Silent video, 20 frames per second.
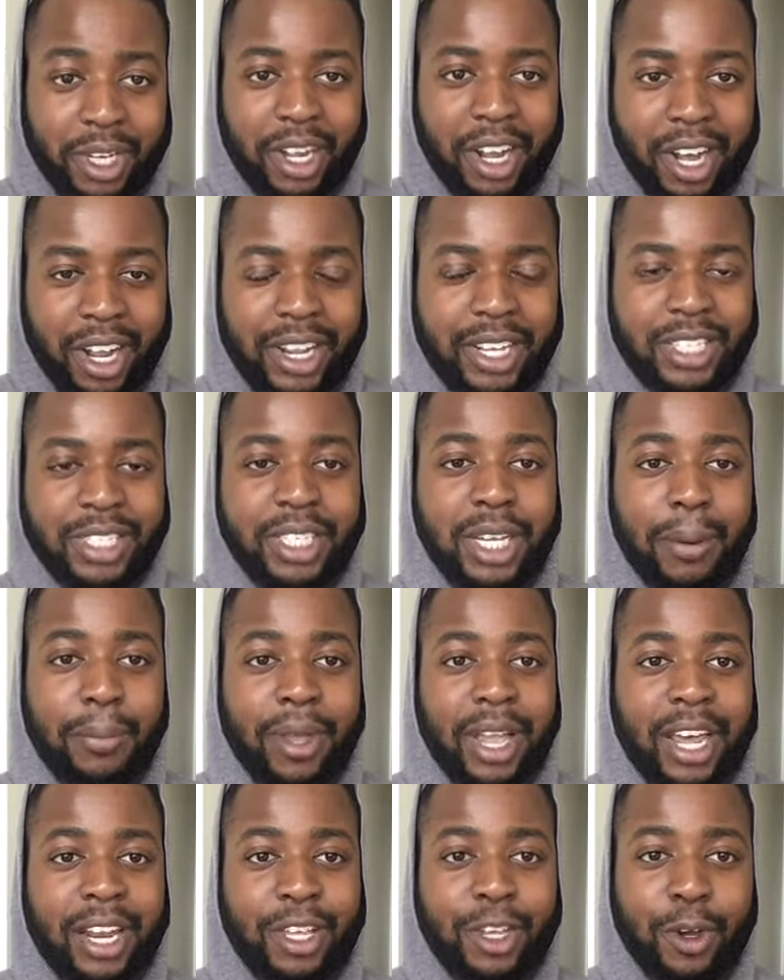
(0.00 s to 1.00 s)
to college is
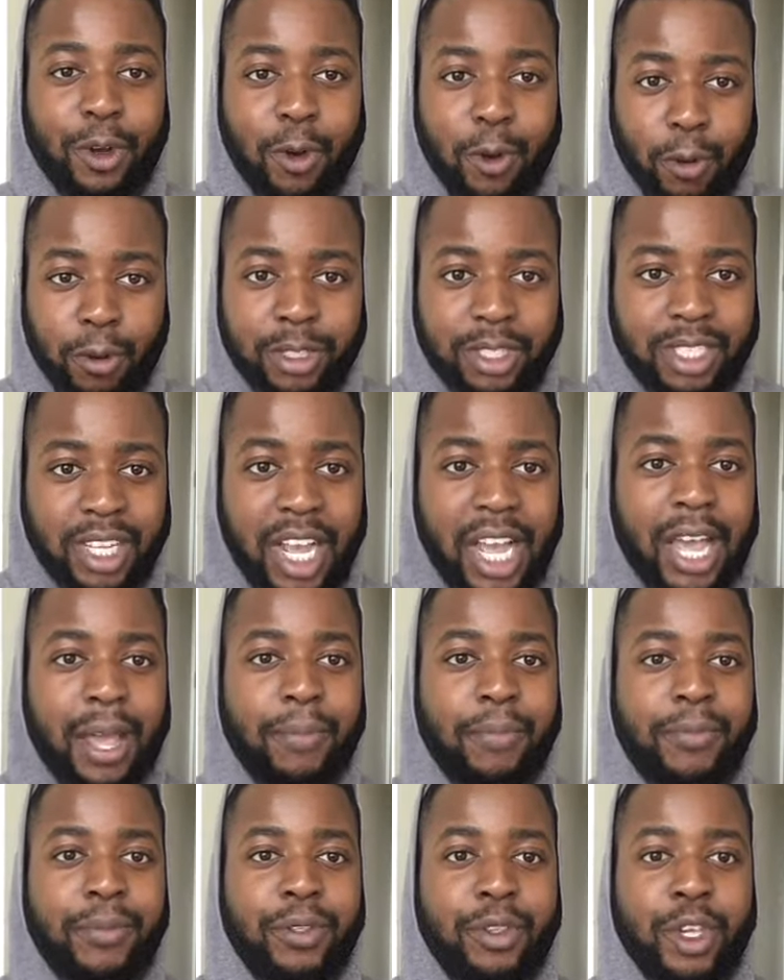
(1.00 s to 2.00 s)
coming out of your own
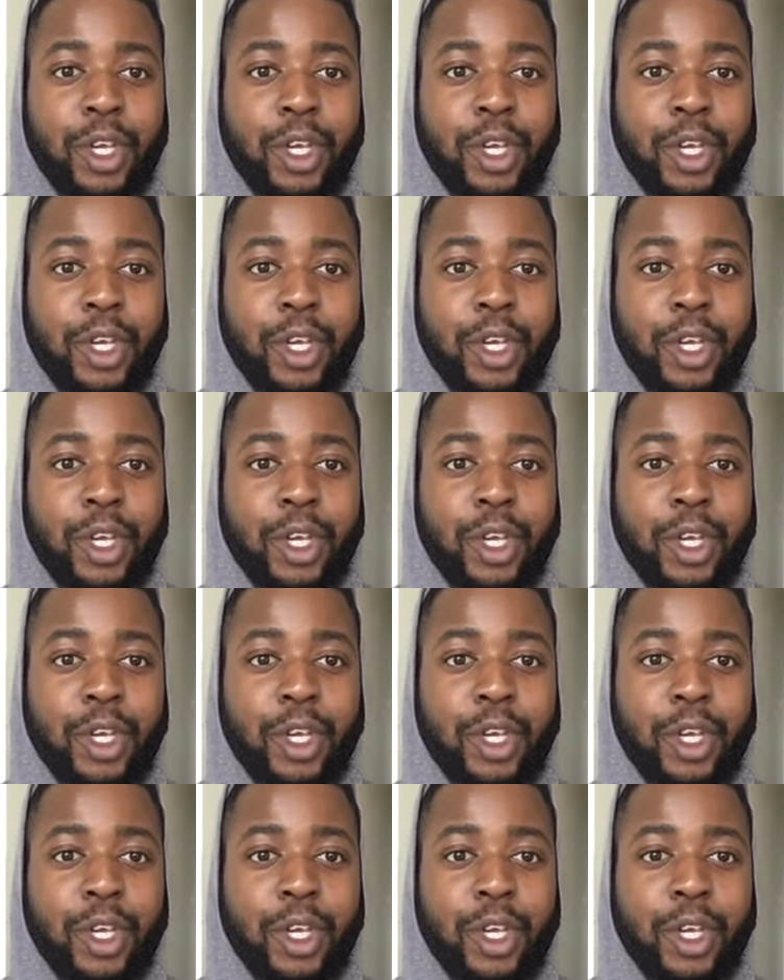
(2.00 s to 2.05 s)
dime.